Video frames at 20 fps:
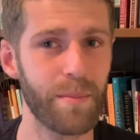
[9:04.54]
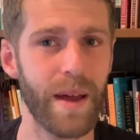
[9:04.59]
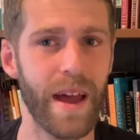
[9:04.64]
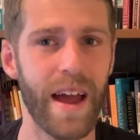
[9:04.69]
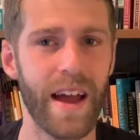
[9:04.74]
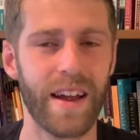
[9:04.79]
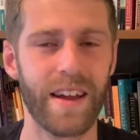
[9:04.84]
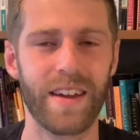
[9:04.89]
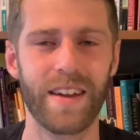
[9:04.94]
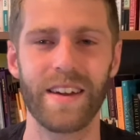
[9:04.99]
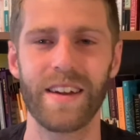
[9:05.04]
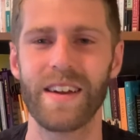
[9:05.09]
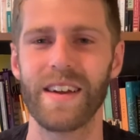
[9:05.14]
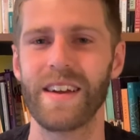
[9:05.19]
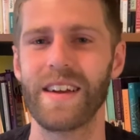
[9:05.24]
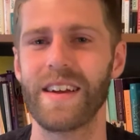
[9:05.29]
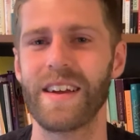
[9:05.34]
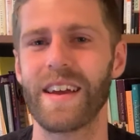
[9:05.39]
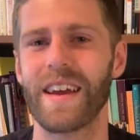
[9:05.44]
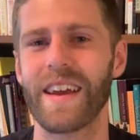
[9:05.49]
back
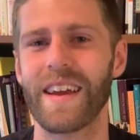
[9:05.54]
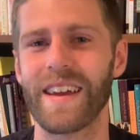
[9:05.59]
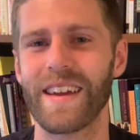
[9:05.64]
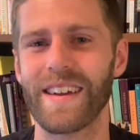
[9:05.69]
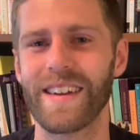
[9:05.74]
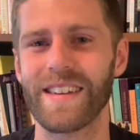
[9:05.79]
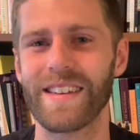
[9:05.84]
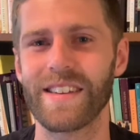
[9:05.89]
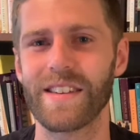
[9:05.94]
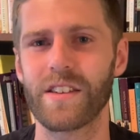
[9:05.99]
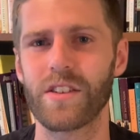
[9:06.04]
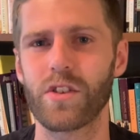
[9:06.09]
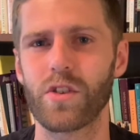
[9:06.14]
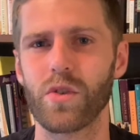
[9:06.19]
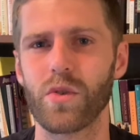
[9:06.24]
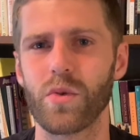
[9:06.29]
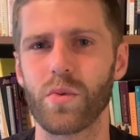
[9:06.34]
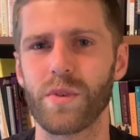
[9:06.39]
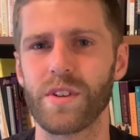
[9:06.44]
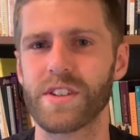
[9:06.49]
and
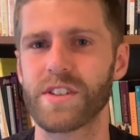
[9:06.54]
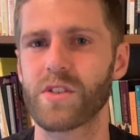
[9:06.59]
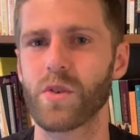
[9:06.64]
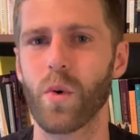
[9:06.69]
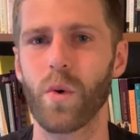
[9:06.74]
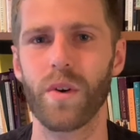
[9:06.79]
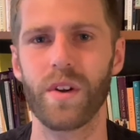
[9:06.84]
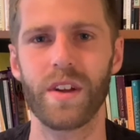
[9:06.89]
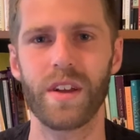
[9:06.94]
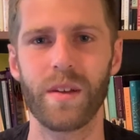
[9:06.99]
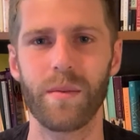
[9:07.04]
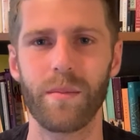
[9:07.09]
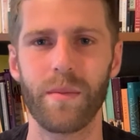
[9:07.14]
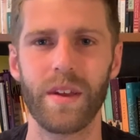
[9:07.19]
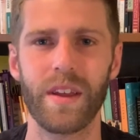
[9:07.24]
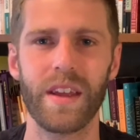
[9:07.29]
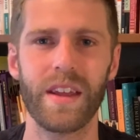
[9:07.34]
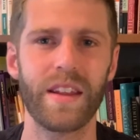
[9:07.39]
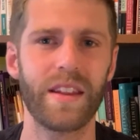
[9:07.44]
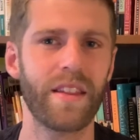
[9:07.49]
to restore him
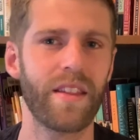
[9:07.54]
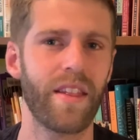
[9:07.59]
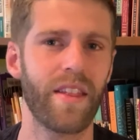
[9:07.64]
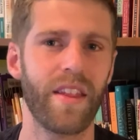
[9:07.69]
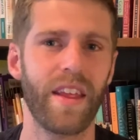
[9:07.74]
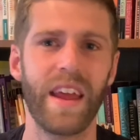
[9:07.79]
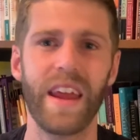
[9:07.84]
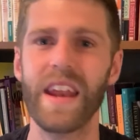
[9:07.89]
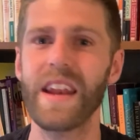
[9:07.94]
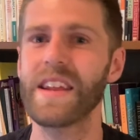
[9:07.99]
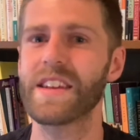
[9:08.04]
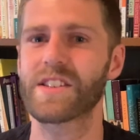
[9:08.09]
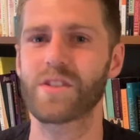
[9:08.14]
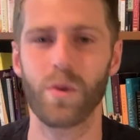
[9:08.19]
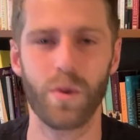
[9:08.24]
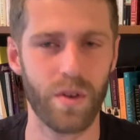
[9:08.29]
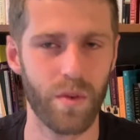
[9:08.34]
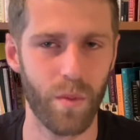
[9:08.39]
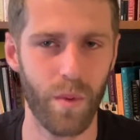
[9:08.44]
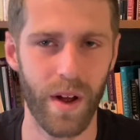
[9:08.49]
in any
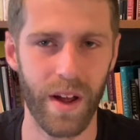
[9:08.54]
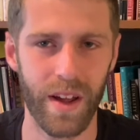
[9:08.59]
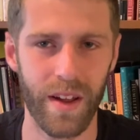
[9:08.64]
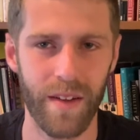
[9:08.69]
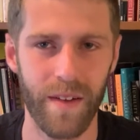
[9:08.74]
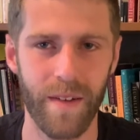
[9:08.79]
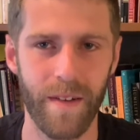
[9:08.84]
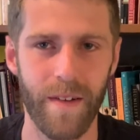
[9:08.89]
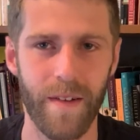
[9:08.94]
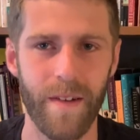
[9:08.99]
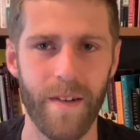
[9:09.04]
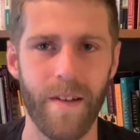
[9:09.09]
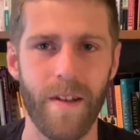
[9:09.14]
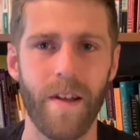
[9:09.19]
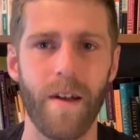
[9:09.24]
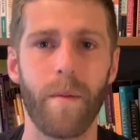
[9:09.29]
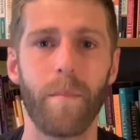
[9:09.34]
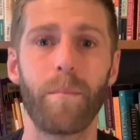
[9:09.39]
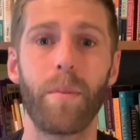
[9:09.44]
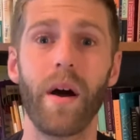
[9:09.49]
sort of way.
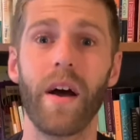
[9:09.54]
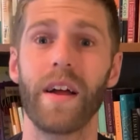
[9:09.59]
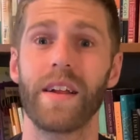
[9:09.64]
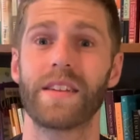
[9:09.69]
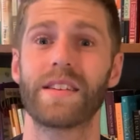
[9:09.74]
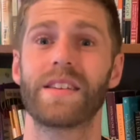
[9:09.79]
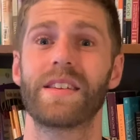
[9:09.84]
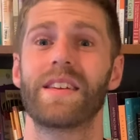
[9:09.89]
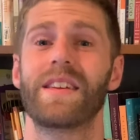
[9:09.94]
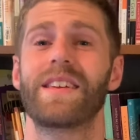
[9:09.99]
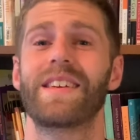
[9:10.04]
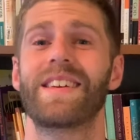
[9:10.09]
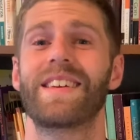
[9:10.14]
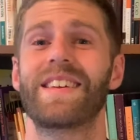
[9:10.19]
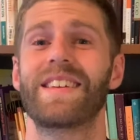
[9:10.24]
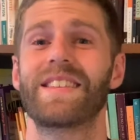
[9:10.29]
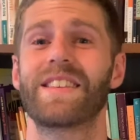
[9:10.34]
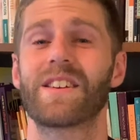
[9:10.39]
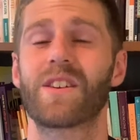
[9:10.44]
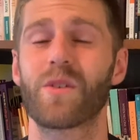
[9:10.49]
But
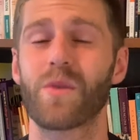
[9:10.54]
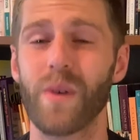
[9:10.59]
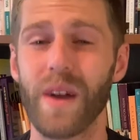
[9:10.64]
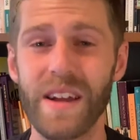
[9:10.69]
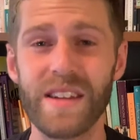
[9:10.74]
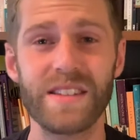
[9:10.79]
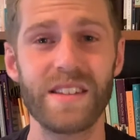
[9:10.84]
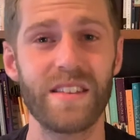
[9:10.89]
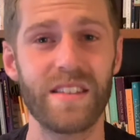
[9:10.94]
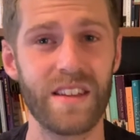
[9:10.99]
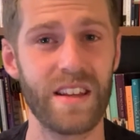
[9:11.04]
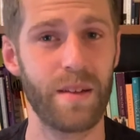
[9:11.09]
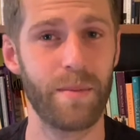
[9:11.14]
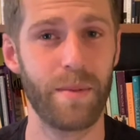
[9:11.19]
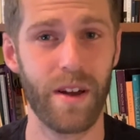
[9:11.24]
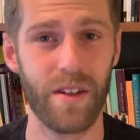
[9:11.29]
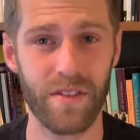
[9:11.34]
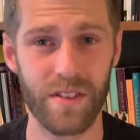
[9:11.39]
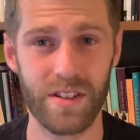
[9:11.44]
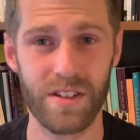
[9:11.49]
the crazy thing
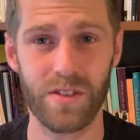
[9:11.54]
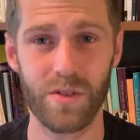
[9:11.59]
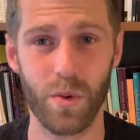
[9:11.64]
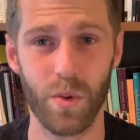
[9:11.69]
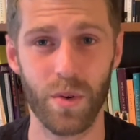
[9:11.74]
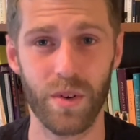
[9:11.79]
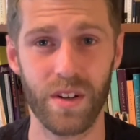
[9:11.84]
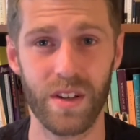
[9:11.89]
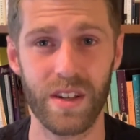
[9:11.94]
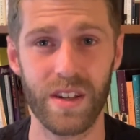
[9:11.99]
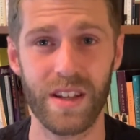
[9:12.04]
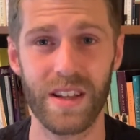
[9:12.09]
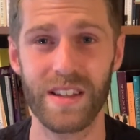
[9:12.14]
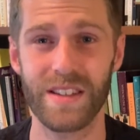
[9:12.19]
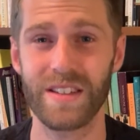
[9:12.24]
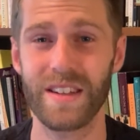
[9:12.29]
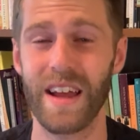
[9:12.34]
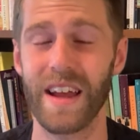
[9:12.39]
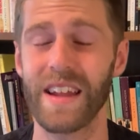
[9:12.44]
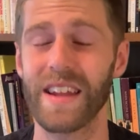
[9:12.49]
about this story
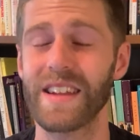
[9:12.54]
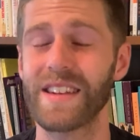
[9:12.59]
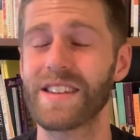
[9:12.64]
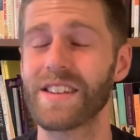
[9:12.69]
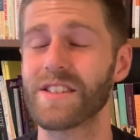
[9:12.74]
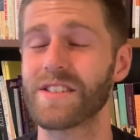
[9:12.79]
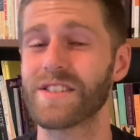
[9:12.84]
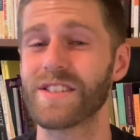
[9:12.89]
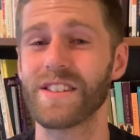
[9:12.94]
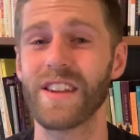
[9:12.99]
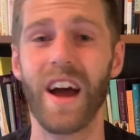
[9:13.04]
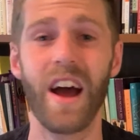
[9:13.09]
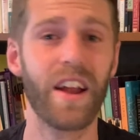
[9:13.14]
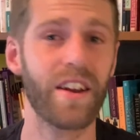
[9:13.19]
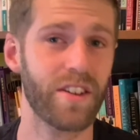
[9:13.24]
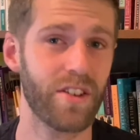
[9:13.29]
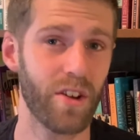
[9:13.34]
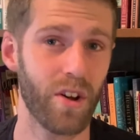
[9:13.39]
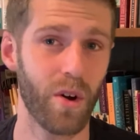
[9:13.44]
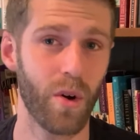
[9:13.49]
is that it does
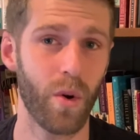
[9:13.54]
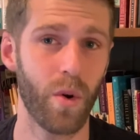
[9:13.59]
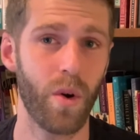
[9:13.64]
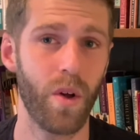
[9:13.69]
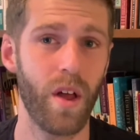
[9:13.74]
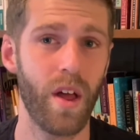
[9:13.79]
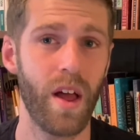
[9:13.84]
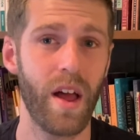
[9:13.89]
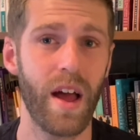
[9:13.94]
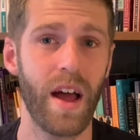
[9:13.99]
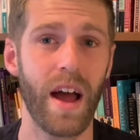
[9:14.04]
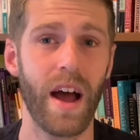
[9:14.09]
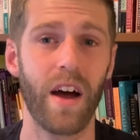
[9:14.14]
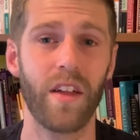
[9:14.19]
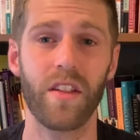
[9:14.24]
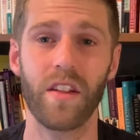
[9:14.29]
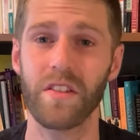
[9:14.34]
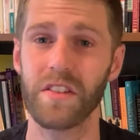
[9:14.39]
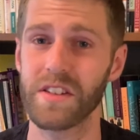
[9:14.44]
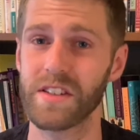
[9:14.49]
not go how
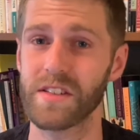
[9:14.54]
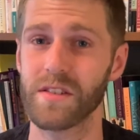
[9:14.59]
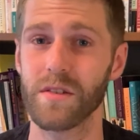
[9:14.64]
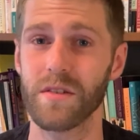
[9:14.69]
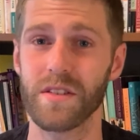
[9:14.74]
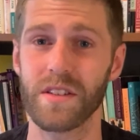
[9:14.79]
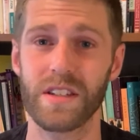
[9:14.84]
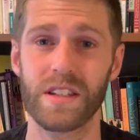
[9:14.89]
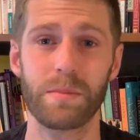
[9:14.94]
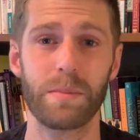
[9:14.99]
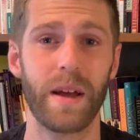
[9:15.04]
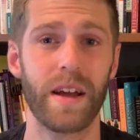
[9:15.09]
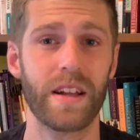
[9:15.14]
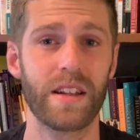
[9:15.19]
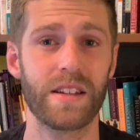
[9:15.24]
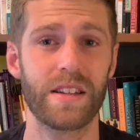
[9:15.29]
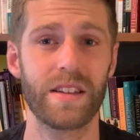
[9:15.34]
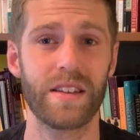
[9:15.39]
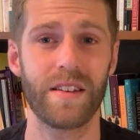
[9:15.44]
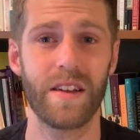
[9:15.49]
the listeners
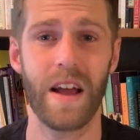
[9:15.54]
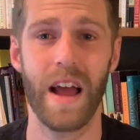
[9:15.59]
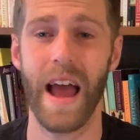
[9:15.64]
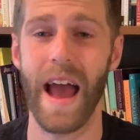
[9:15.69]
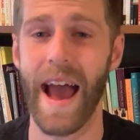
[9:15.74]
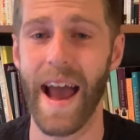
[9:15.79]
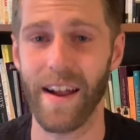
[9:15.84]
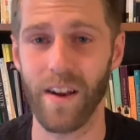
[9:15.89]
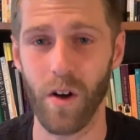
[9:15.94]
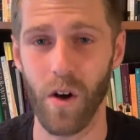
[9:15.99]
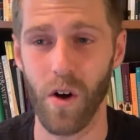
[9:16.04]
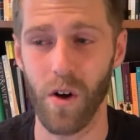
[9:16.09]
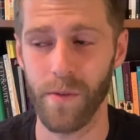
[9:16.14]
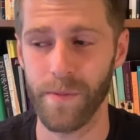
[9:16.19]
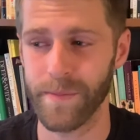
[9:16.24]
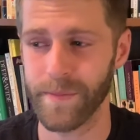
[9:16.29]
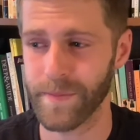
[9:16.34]
expect at all.